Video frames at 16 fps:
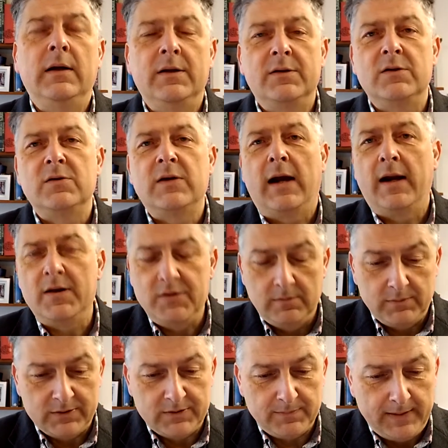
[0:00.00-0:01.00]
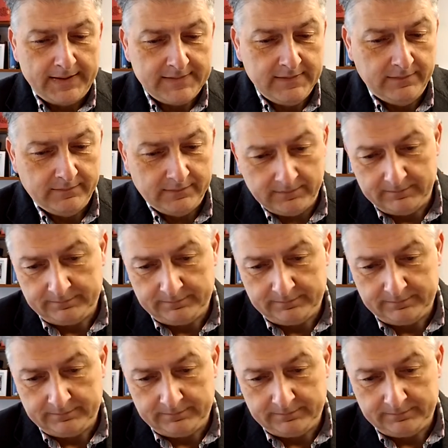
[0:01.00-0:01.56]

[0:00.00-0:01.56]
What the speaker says: It's a challenging perspective.